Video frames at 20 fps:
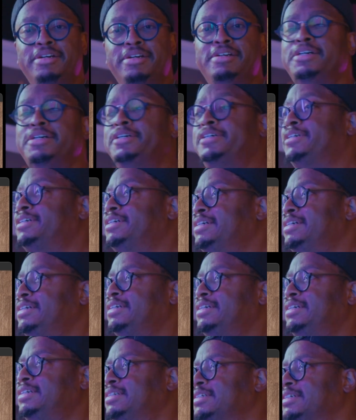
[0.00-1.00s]

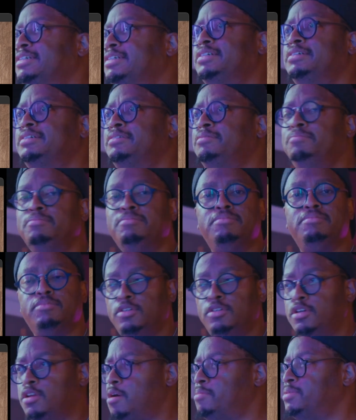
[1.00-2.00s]
praise him.
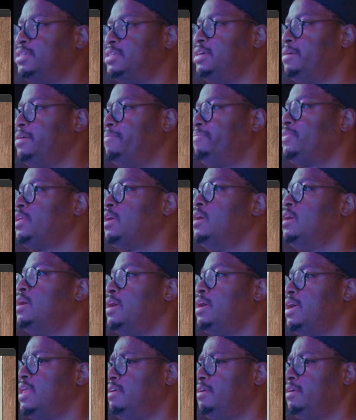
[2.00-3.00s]
You know what I'm saying?
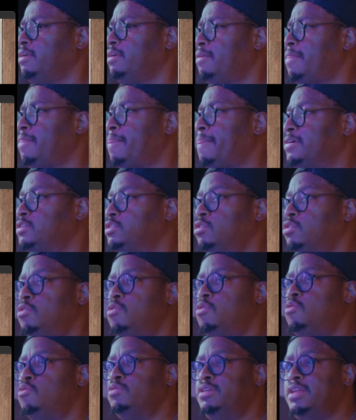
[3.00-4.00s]

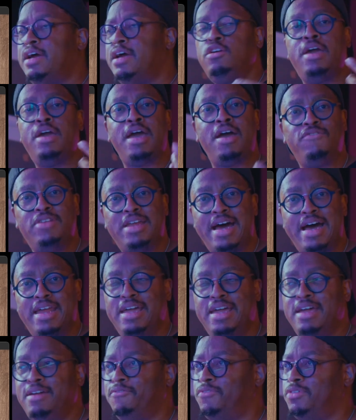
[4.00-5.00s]
So now you have
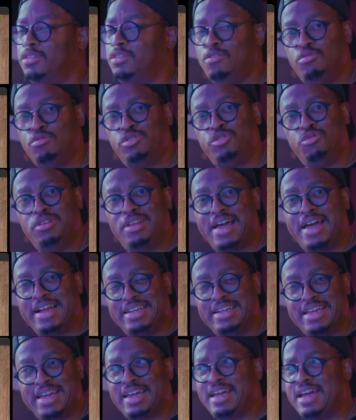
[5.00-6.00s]
9/8 for those who like
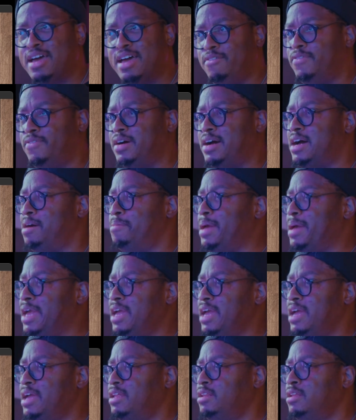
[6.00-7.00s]
that kind of vibe,
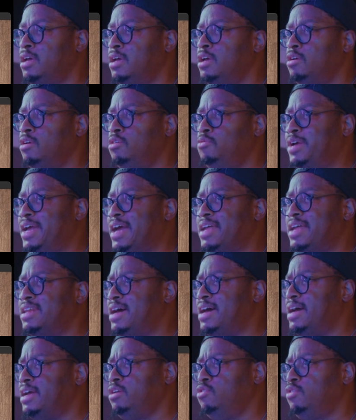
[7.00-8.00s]
and we
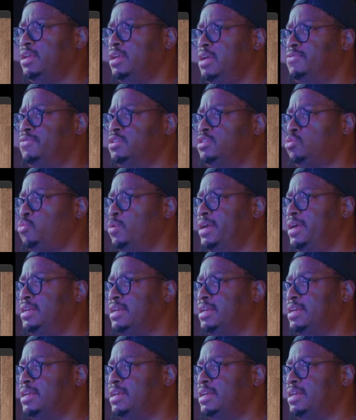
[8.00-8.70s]
got you can even swing